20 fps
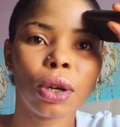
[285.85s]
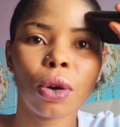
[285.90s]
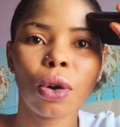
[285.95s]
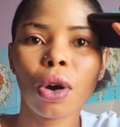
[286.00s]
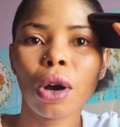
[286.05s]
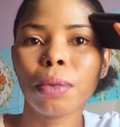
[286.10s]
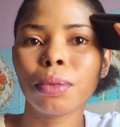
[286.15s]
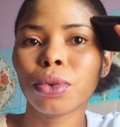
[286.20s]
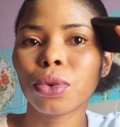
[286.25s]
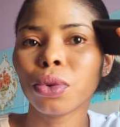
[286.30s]

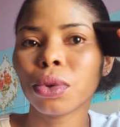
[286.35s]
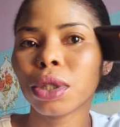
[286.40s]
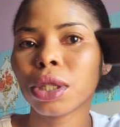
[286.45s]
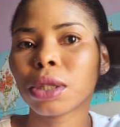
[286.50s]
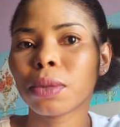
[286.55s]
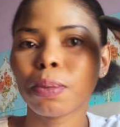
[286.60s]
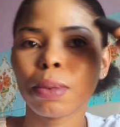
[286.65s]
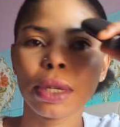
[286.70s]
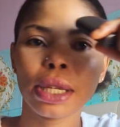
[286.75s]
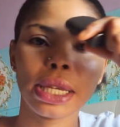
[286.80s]
come to this
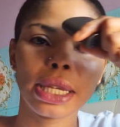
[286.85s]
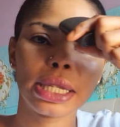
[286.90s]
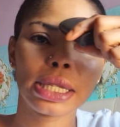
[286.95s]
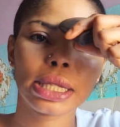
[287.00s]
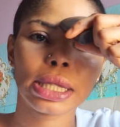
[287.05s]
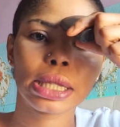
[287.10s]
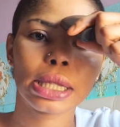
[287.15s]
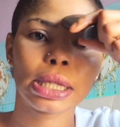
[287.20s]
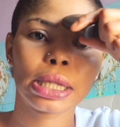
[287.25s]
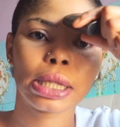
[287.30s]

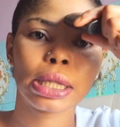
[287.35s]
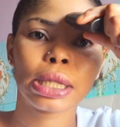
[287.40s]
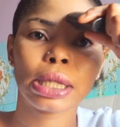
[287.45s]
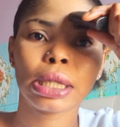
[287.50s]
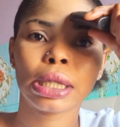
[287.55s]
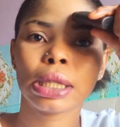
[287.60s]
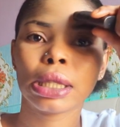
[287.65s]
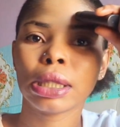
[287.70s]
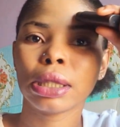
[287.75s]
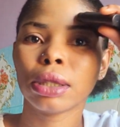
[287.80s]
place,
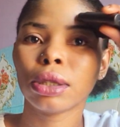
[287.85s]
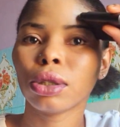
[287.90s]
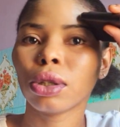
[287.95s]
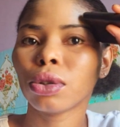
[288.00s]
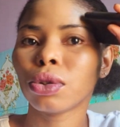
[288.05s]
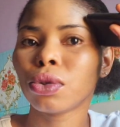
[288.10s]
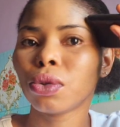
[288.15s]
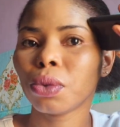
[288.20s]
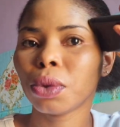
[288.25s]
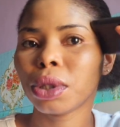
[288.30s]

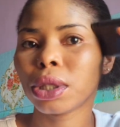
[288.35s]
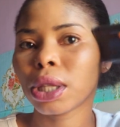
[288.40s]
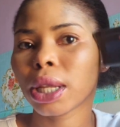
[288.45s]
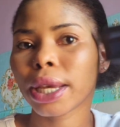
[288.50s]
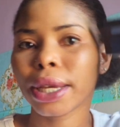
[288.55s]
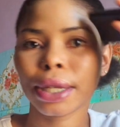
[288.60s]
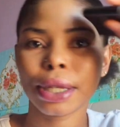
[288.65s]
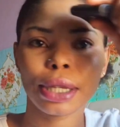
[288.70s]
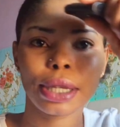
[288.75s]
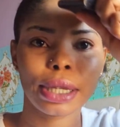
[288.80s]
just do it
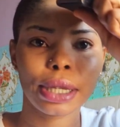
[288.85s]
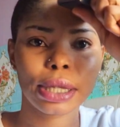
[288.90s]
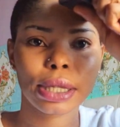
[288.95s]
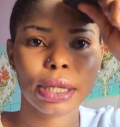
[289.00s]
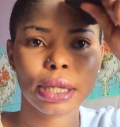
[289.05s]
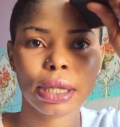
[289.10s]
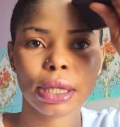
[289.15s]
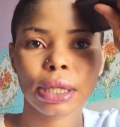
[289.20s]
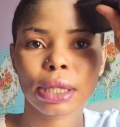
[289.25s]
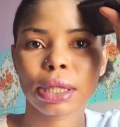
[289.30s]
like this.